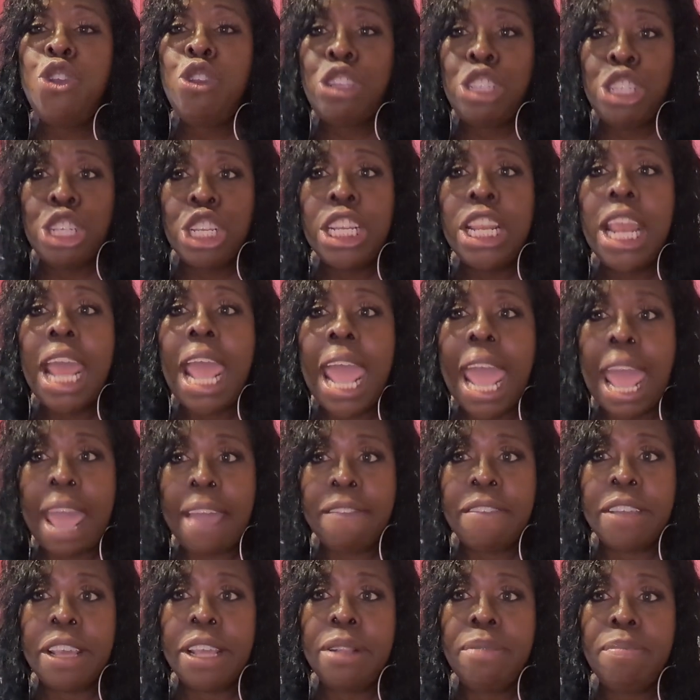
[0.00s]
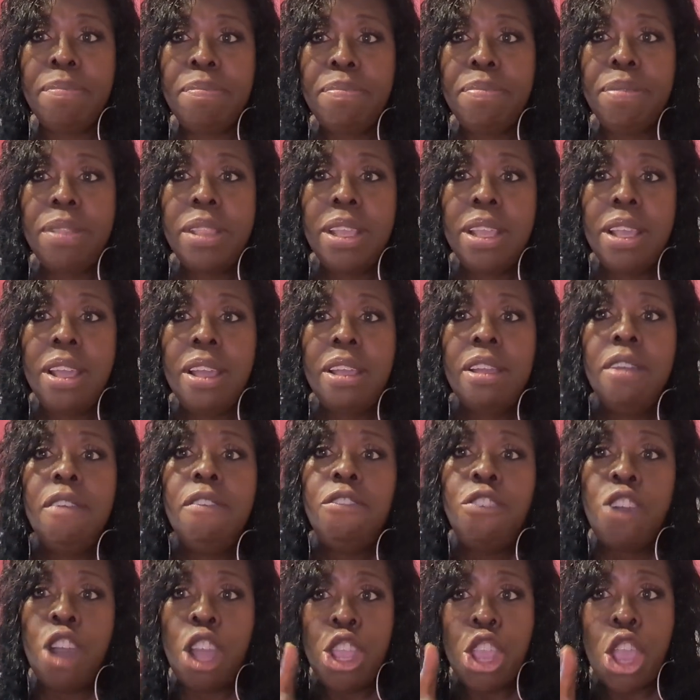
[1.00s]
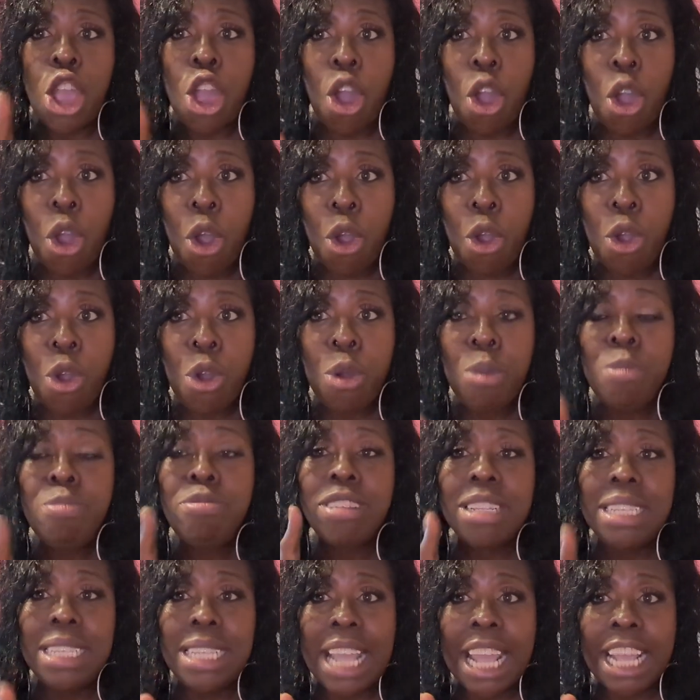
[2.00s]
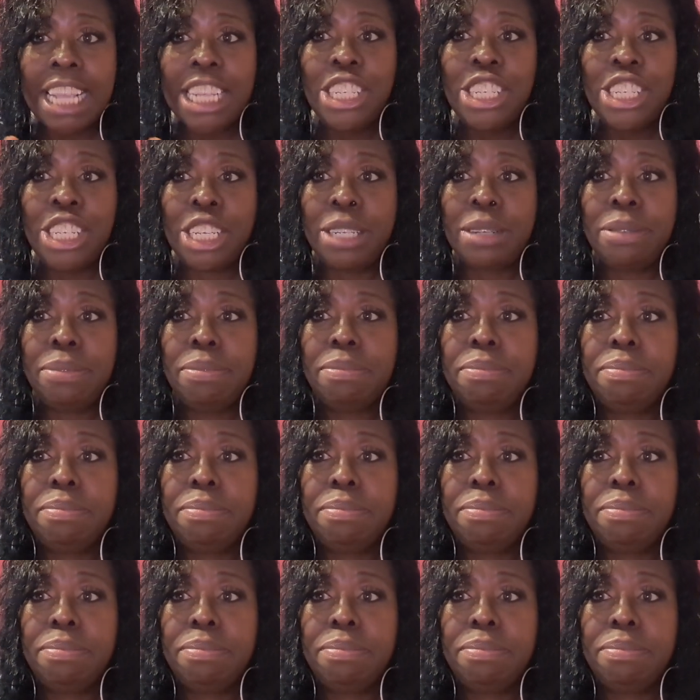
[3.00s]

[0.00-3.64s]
you should have it for your own protection.